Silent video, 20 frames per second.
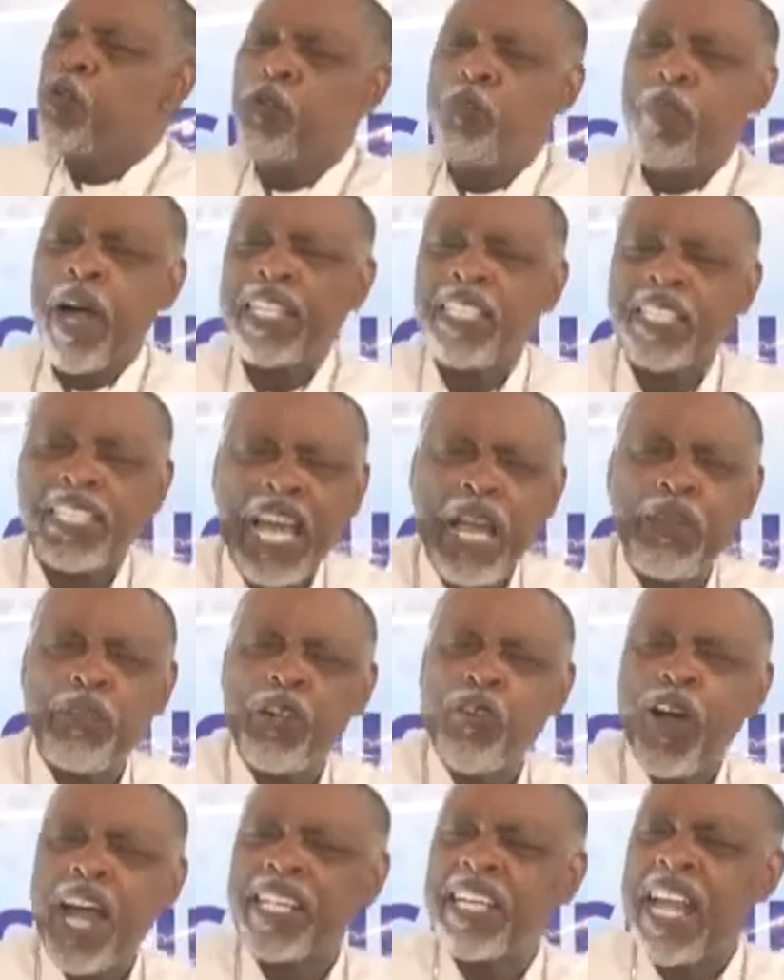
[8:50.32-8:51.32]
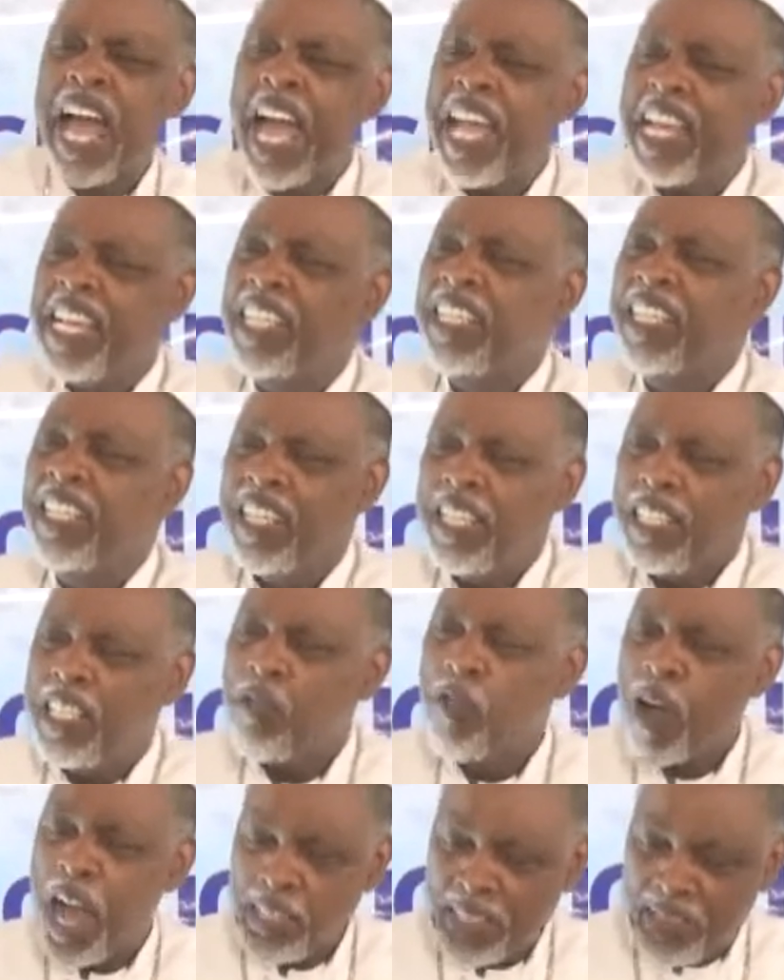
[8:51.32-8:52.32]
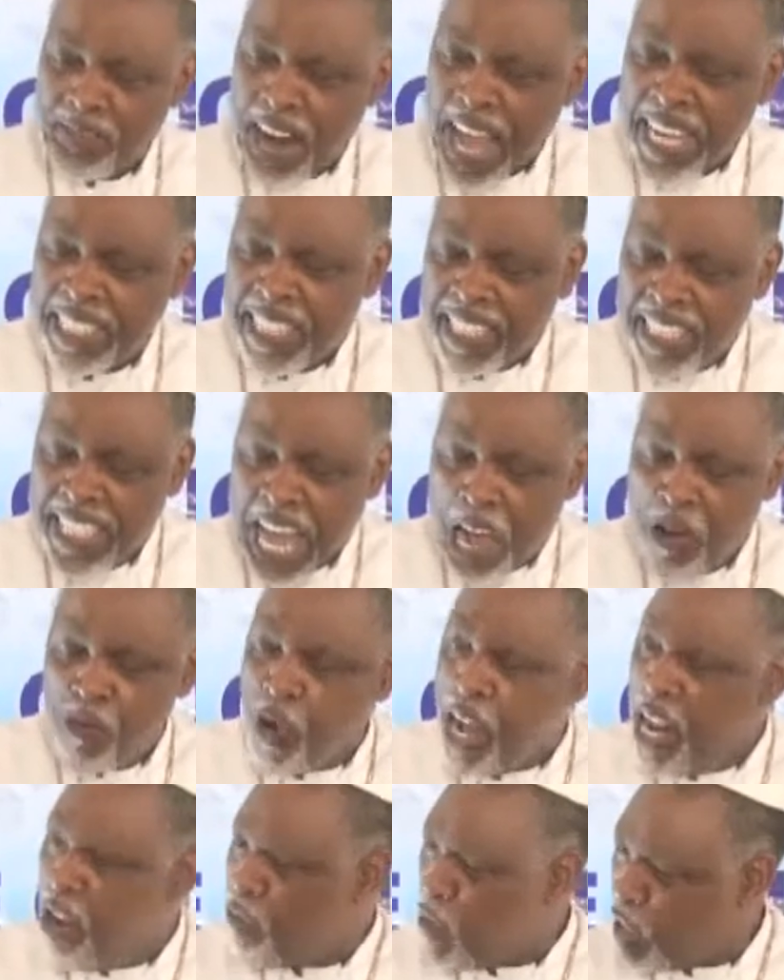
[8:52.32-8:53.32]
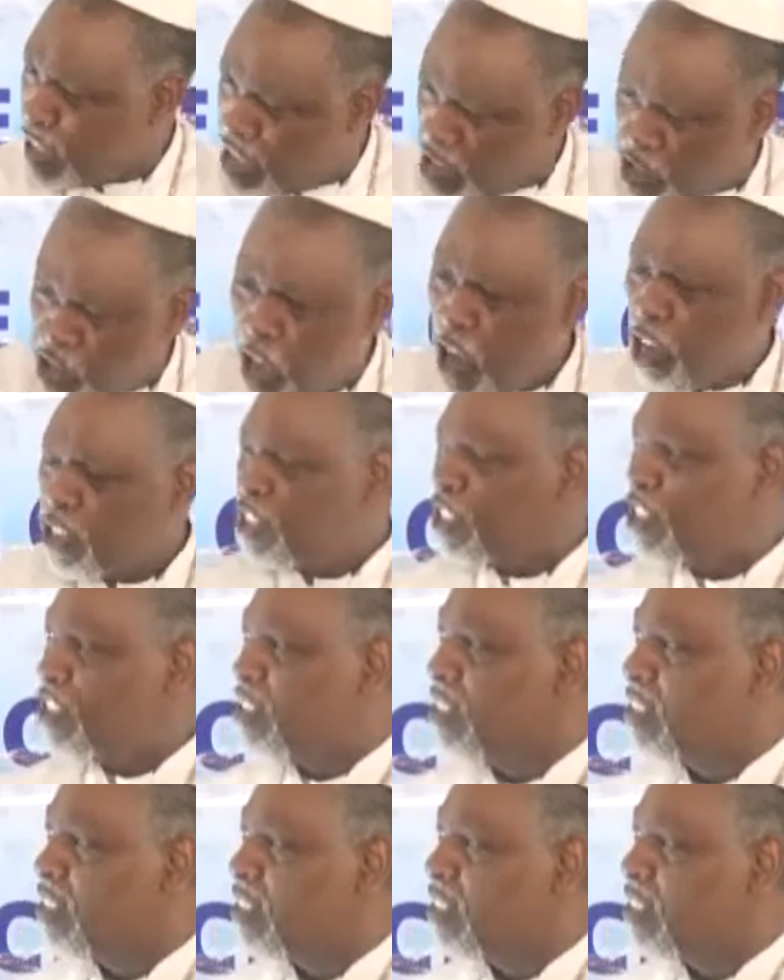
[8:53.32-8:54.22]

by the time they were dying, they were writing their will for the church.